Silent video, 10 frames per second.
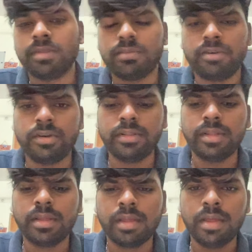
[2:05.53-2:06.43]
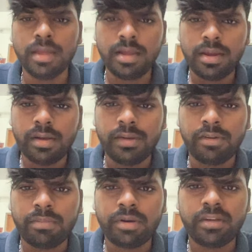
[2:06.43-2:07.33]
involved in the
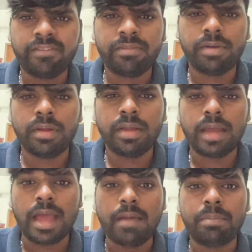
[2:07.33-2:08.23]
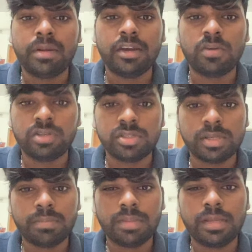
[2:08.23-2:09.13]
development of Apple
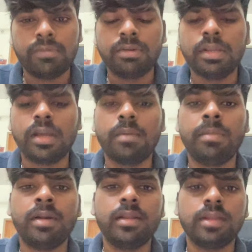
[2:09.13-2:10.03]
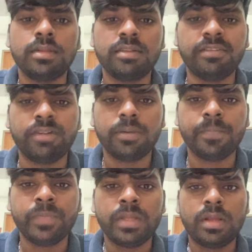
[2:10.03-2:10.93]
ecosystem that will come under the Swift?
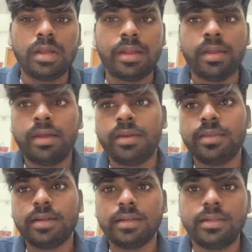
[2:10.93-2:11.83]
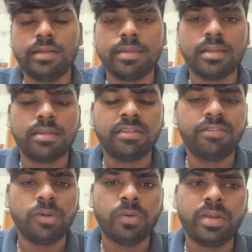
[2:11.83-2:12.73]
Recently, this
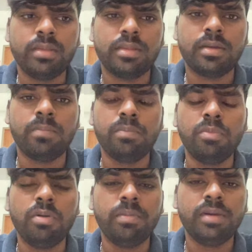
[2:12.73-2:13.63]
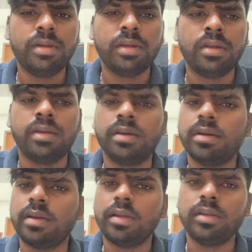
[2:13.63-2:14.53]
SwiftUI is a booming
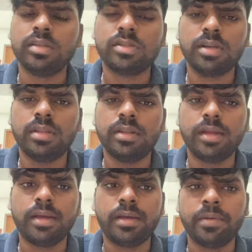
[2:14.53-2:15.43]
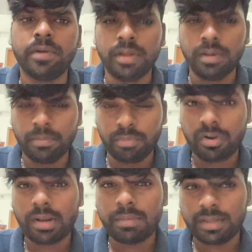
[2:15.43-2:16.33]
industry in the
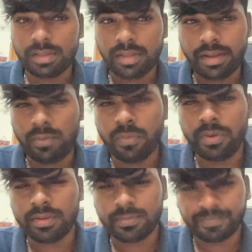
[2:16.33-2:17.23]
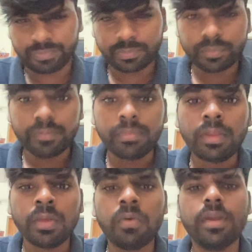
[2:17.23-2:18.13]
programming in the iOS.
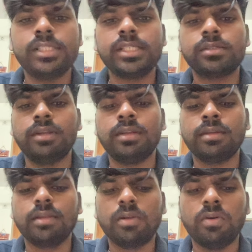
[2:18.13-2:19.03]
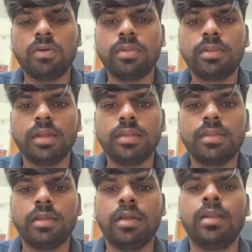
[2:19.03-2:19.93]
Okay, just let's go.
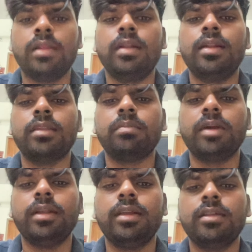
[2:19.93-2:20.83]
Let's buy.